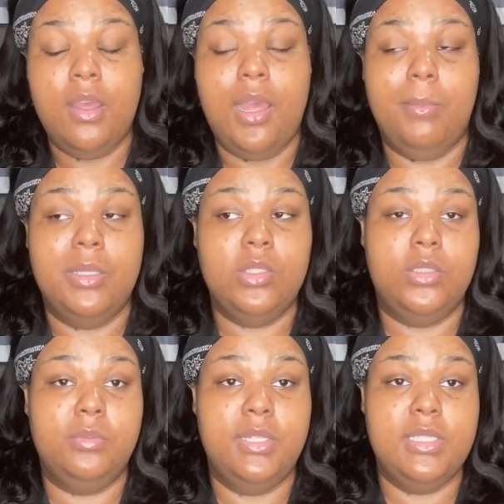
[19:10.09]
I took
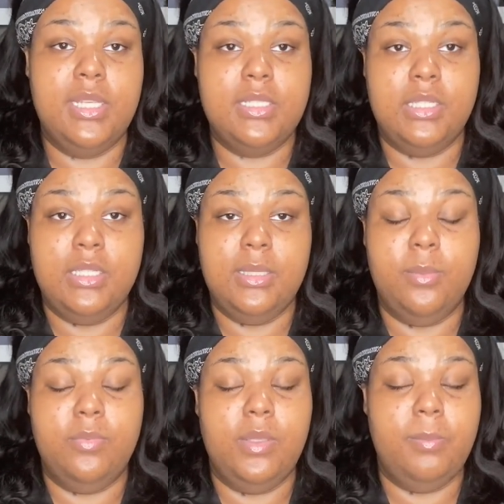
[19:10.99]
the written test at the
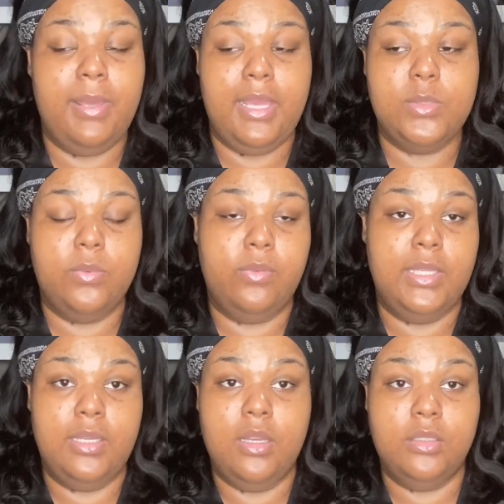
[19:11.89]
DMV, passed with
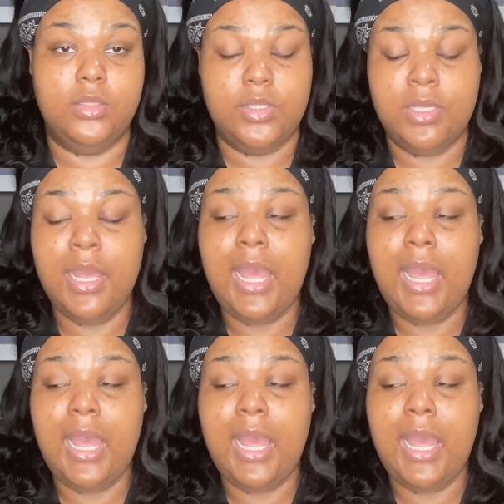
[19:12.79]
flying colors.